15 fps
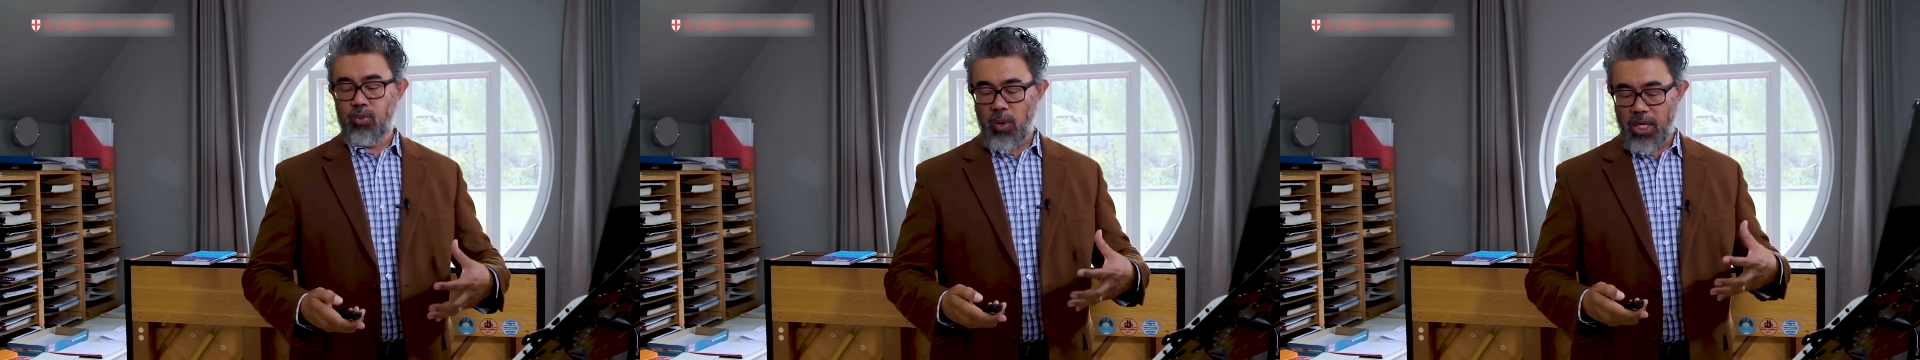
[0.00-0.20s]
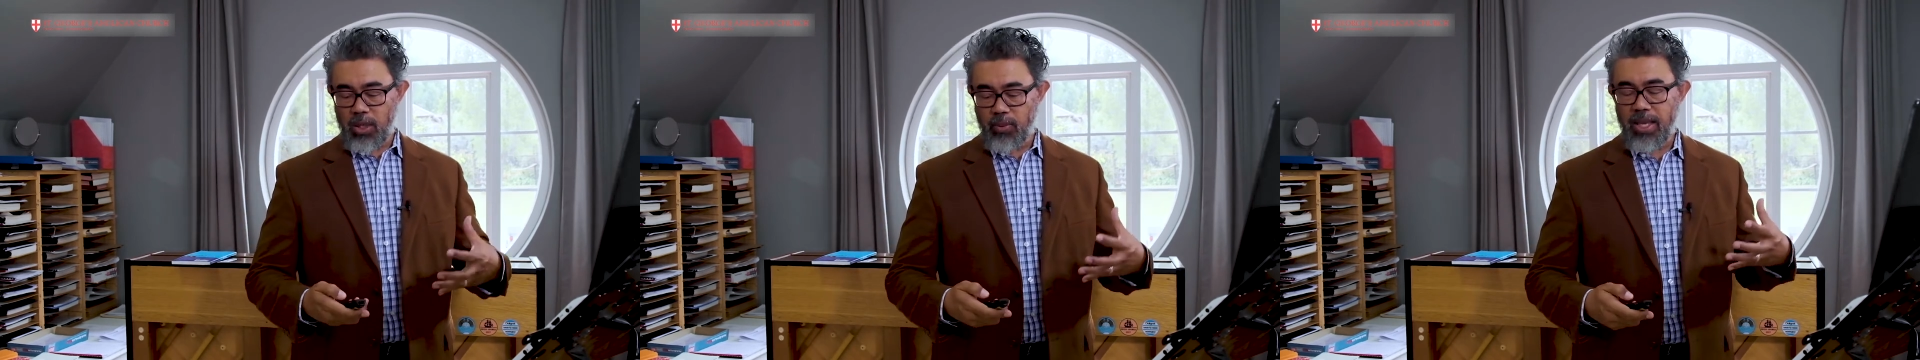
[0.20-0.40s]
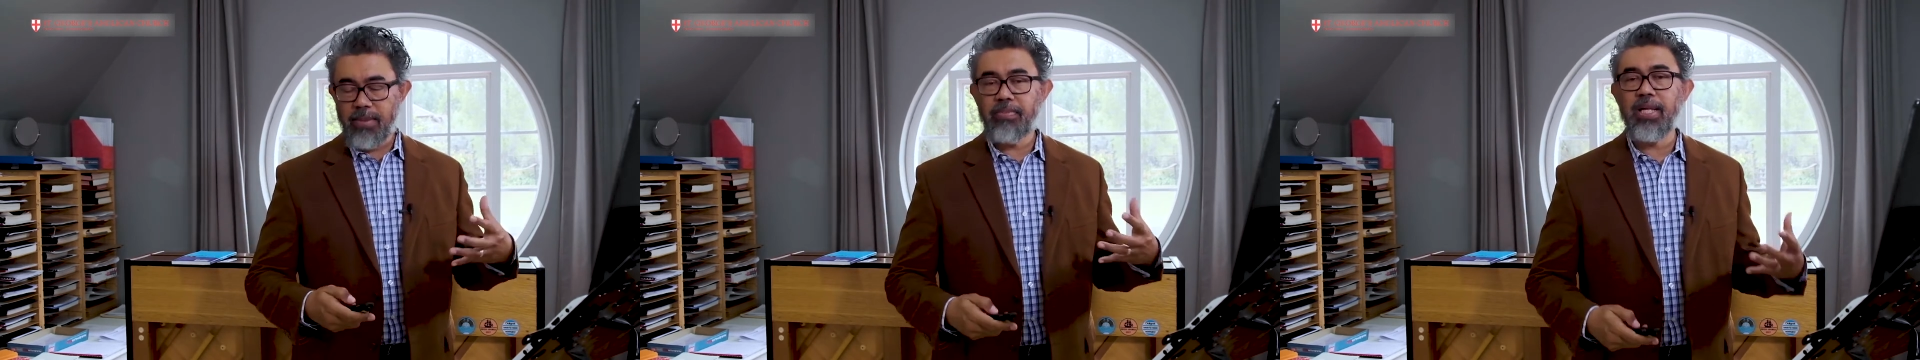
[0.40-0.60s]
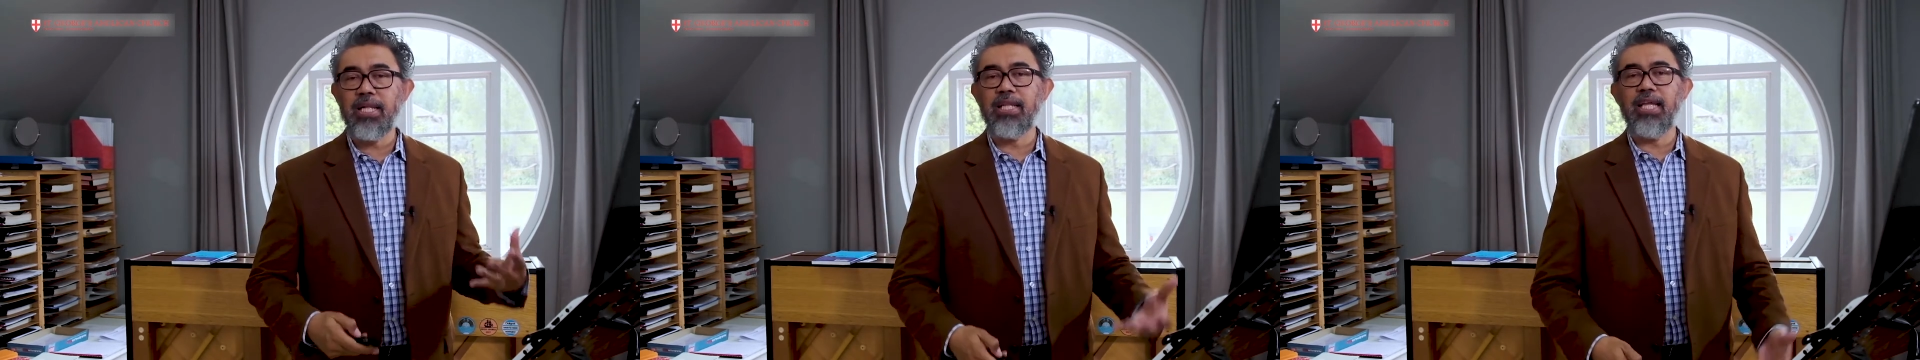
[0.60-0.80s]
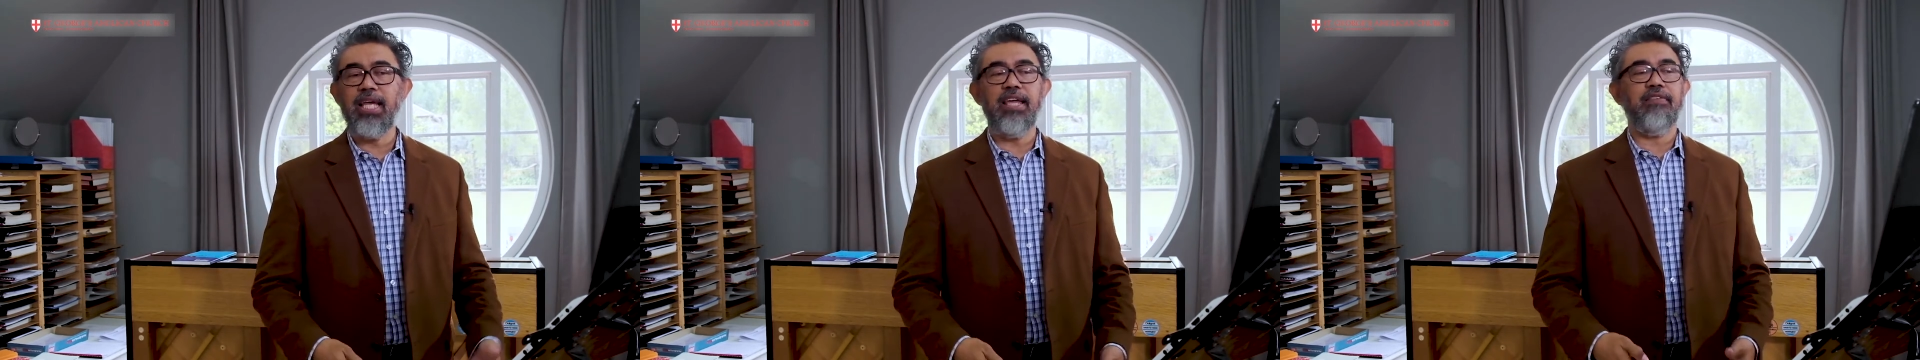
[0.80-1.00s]
What do we
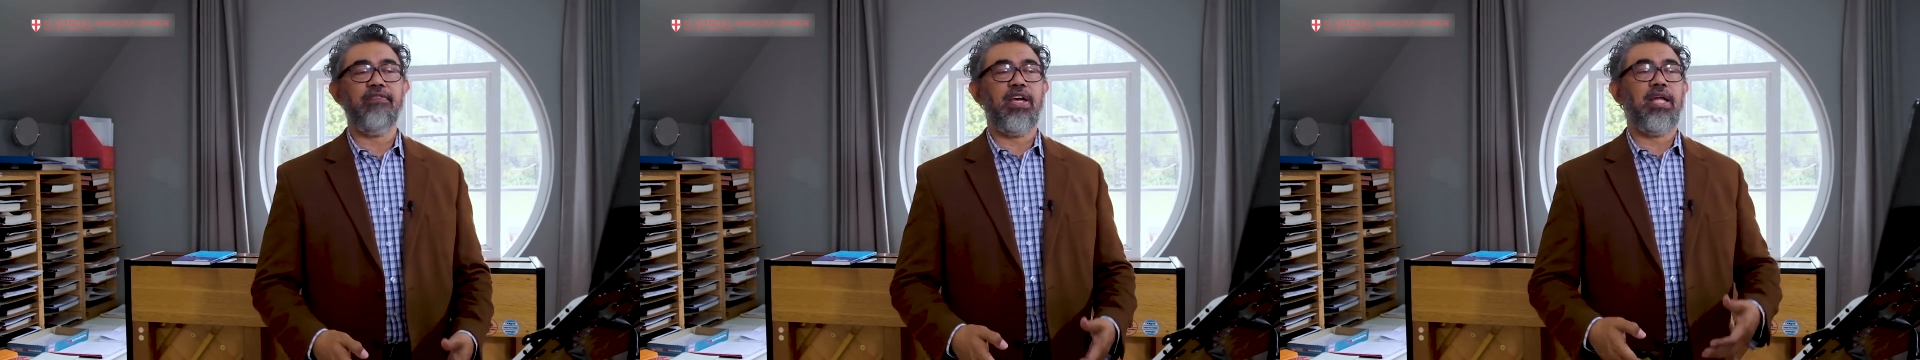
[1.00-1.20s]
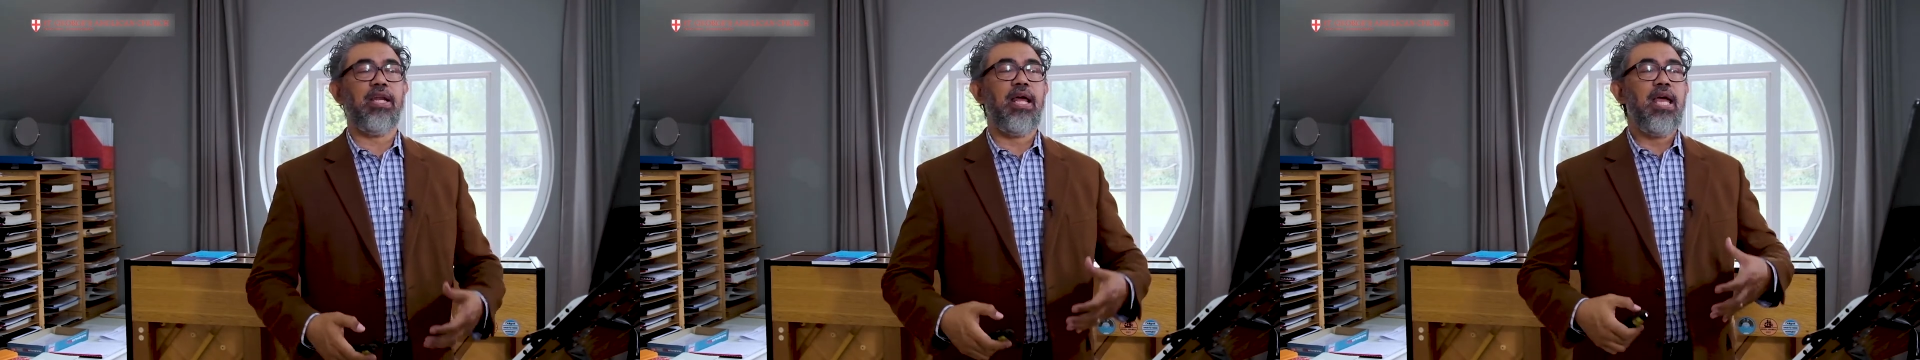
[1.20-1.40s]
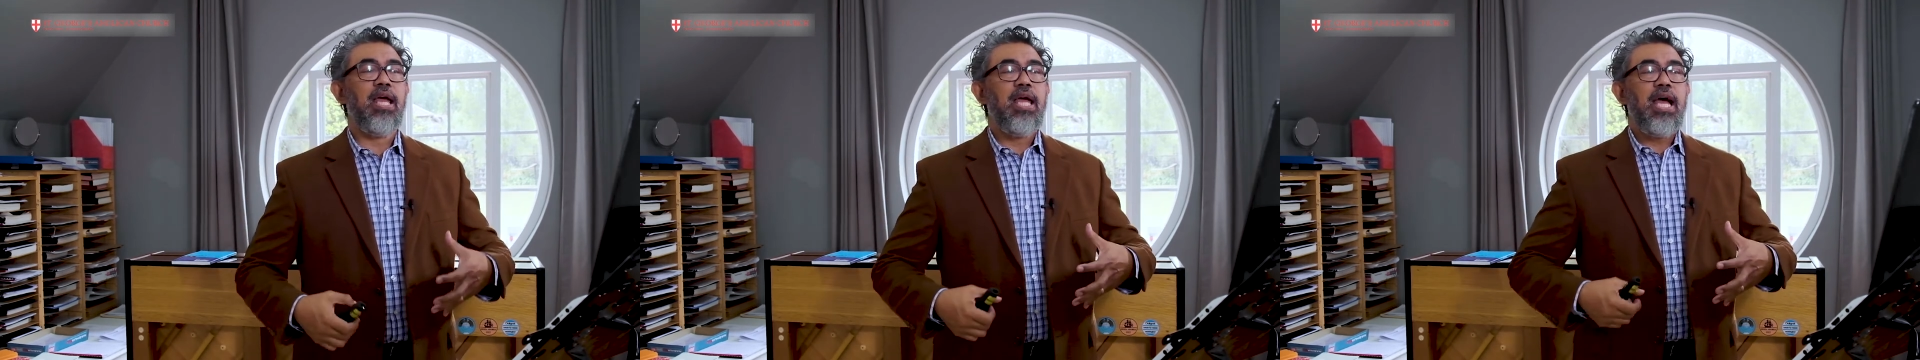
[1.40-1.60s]
believe in?